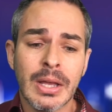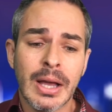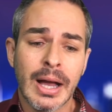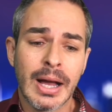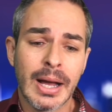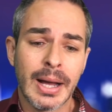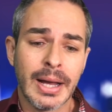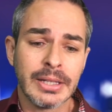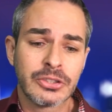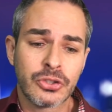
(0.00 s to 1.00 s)

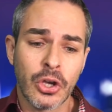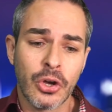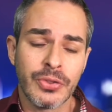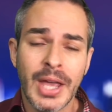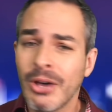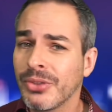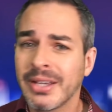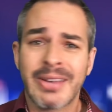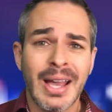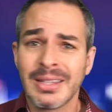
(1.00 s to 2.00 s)
So now
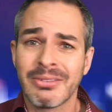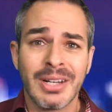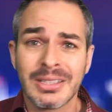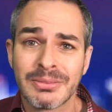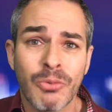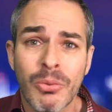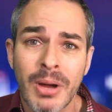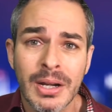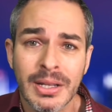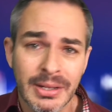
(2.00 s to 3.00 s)
they kind of raised more
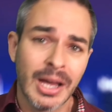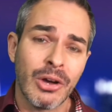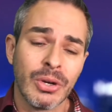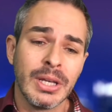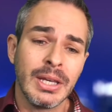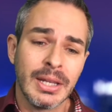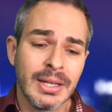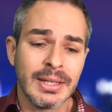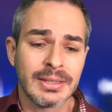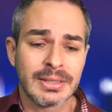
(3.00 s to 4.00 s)
money. Now it
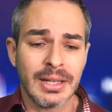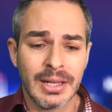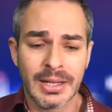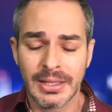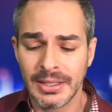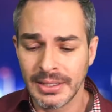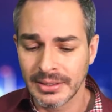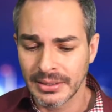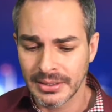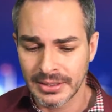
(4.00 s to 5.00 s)
is
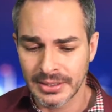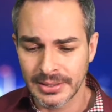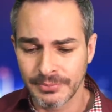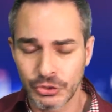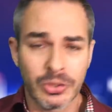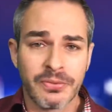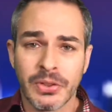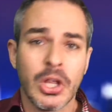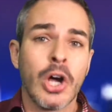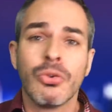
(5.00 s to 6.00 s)
in sort of
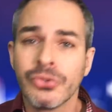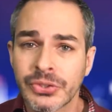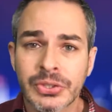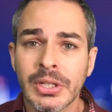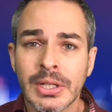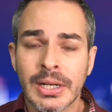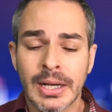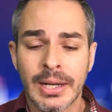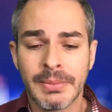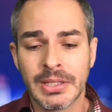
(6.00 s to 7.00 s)
loans.
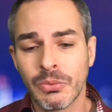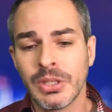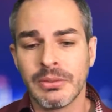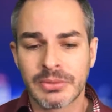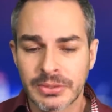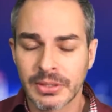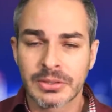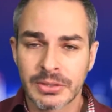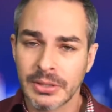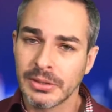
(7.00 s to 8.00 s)
And the way
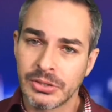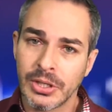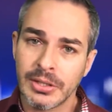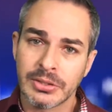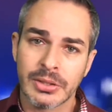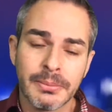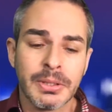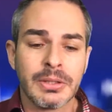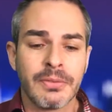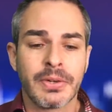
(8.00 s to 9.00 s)
things are done in China is a little
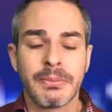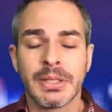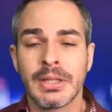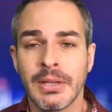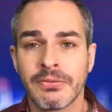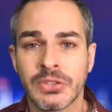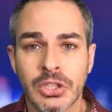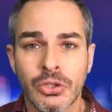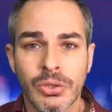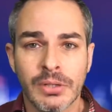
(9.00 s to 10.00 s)
bit different, but they've
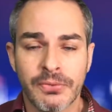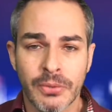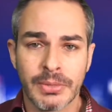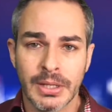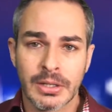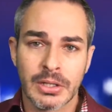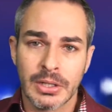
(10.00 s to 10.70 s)
secured from like